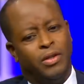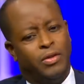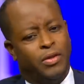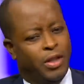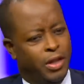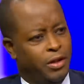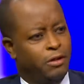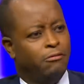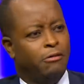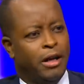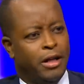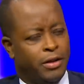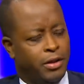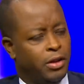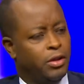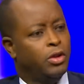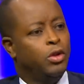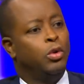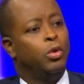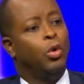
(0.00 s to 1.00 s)
not the right
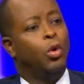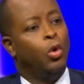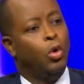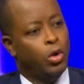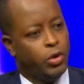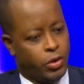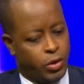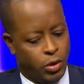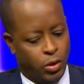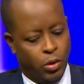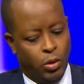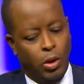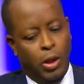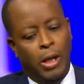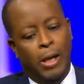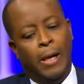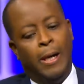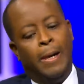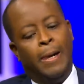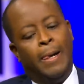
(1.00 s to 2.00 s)
thing to do. Also,
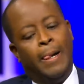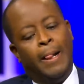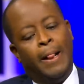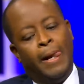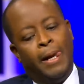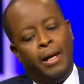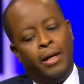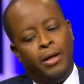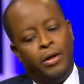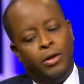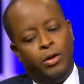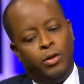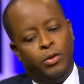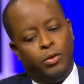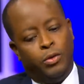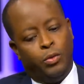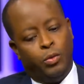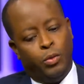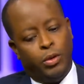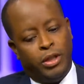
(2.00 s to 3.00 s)

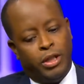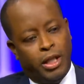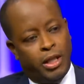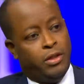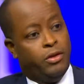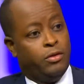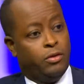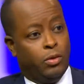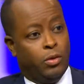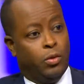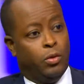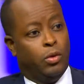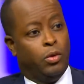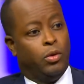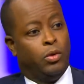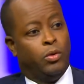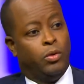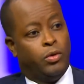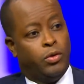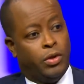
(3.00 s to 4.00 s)
we just
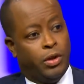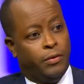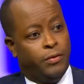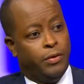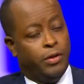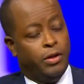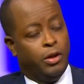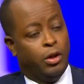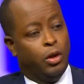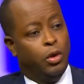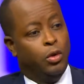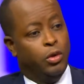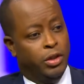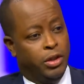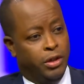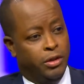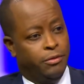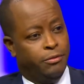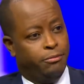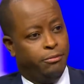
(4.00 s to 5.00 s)
suffered the
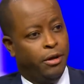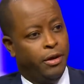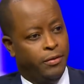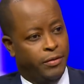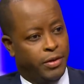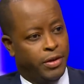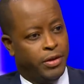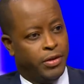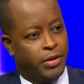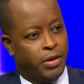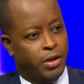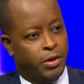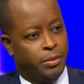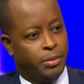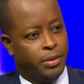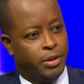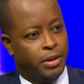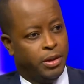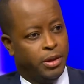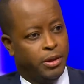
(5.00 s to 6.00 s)
closure of Providence
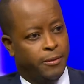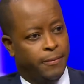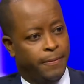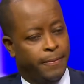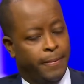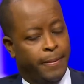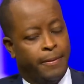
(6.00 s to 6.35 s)
Hospital,